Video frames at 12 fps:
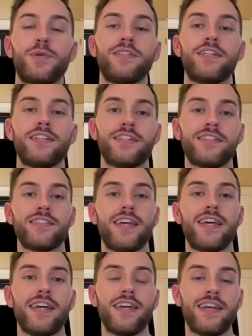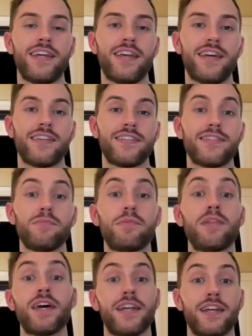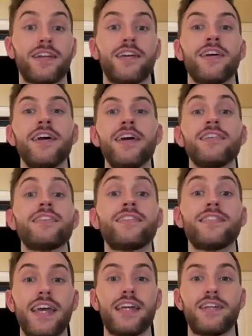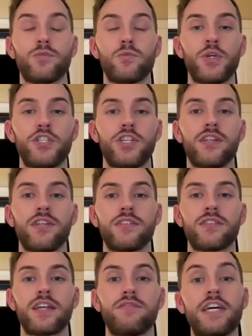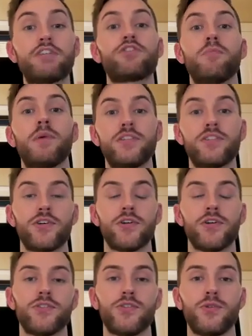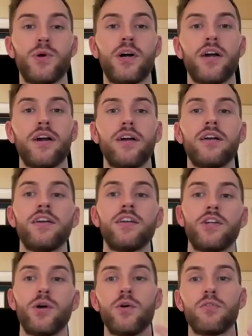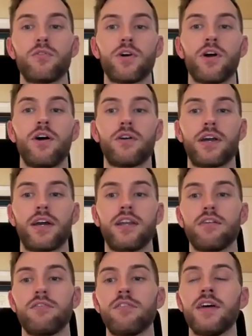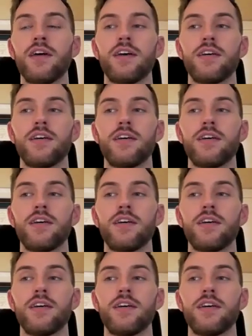we tend to stay in a sympathetic state, which is kind of detrimental to our, overall kind of